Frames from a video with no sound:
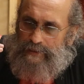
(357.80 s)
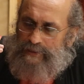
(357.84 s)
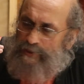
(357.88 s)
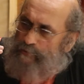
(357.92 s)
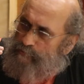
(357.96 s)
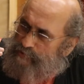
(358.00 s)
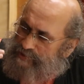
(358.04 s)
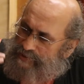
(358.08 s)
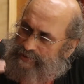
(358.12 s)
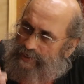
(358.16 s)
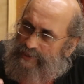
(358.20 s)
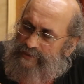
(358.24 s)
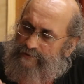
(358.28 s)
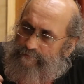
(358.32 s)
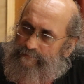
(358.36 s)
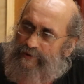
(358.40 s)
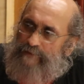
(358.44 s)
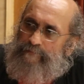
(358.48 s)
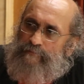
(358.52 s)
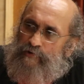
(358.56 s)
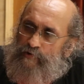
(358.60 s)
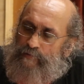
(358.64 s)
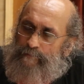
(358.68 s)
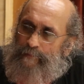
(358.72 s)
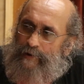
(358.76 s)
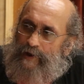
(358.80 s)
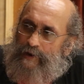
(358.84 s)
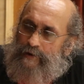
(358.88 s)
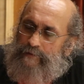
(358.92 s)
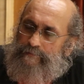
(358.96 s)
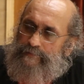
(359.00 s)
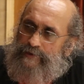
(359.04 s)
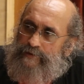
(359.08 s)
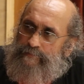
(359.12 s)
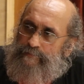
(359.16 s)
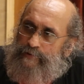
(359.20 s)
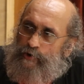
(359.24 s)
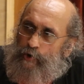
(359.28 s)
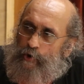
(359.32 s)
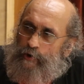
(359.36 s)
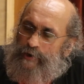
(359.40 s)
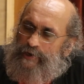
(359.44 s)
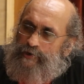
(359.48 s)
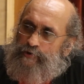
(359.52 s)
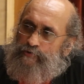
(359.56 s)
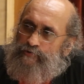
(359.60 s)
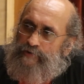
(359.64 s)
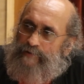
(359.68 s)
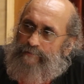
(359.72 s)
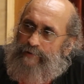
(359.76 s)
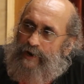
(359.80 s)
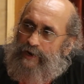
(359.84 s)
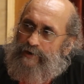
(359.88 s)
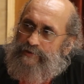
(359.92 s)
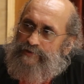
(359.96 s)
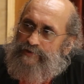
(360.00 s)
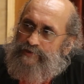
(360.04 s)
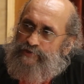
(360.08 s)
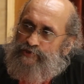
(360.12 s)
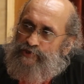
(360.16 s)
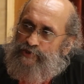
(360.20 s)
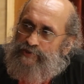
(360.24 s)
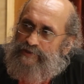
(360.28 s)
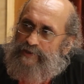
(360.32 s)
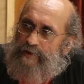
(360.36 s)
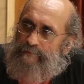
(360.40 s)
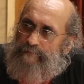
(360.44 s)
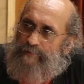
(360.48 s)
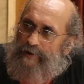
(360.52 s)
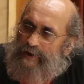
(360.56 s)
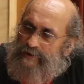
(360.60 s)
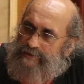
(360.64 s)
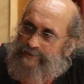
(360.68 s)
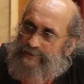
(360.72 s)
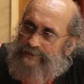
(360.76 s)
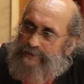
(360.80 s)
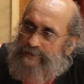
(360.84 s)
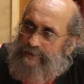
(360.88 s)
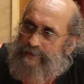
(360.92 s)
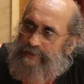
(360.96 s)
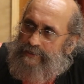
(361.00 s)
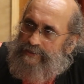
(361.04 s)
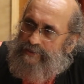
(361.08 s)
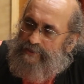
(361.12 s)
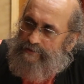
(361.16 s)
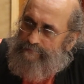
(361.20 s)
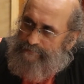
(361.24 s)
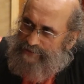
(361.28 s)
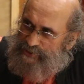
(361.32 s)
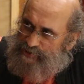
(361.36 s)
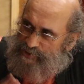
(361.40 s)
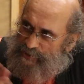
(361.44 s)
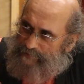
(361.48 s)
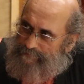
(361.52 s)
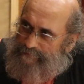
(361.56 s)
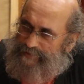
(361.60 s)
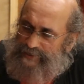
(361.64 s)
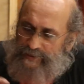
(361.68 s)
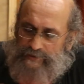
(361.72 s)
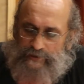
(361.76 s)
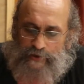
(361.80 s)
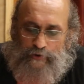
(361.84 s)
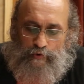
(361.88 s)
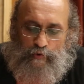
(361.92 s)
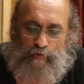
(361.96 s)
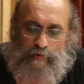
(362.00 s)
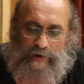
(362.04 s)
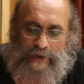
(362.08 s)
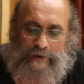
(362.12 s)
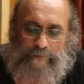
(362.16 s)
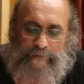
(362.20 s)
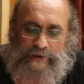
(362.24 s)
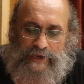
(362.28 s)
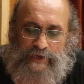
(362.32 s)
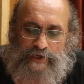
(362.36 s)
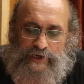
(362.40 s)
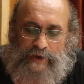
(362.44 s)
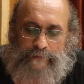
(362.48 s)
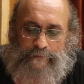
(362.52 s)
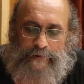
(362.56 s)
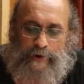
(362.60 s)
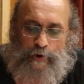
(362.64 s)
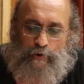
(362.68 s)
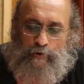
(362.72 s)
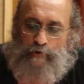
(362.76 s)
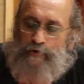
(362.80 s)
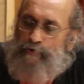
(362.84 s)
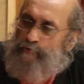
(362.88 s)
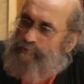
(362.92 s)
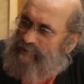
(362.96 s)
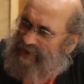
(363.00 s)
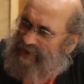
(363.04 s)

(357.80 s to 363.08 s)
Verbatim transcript: There was another member of parliament belonging to the Bharatiya Janata Party, the BJP, the ruling BJP who you